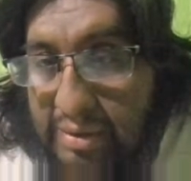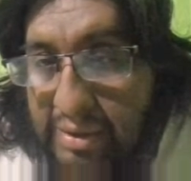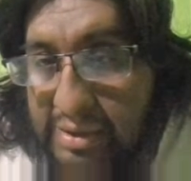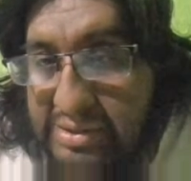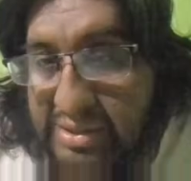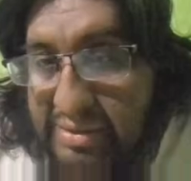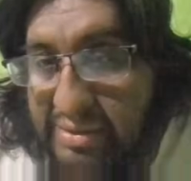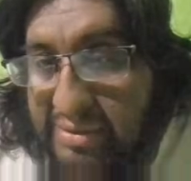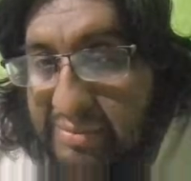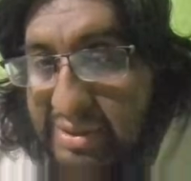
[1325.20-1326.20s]
each entry
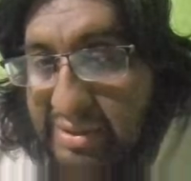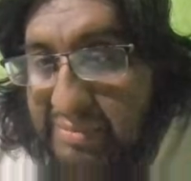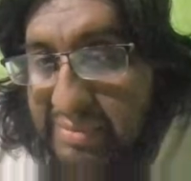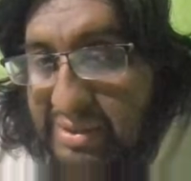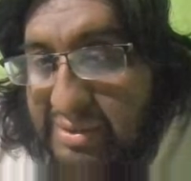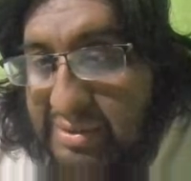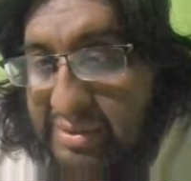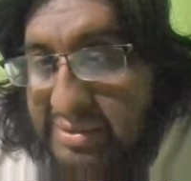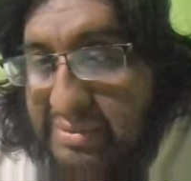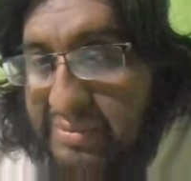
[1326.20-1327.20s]
in the binary pattern
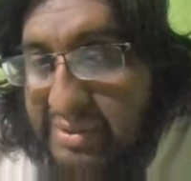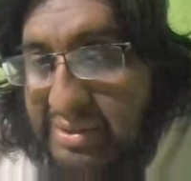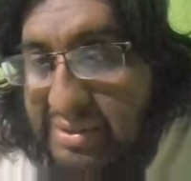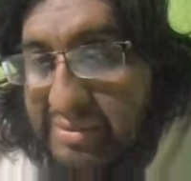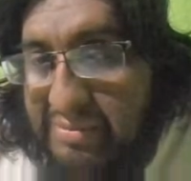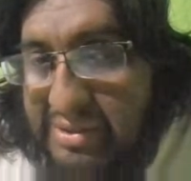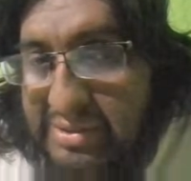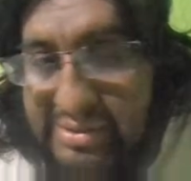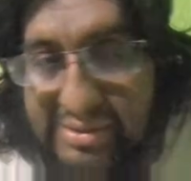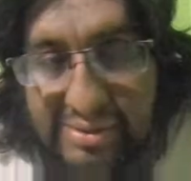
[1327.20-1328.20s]
is expected to
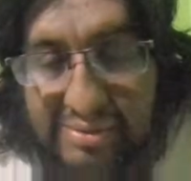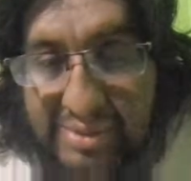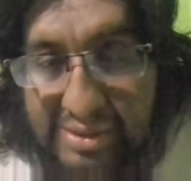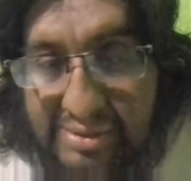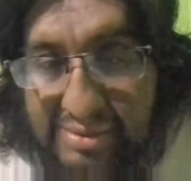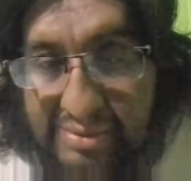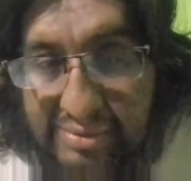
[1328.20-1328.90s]
match single bytes.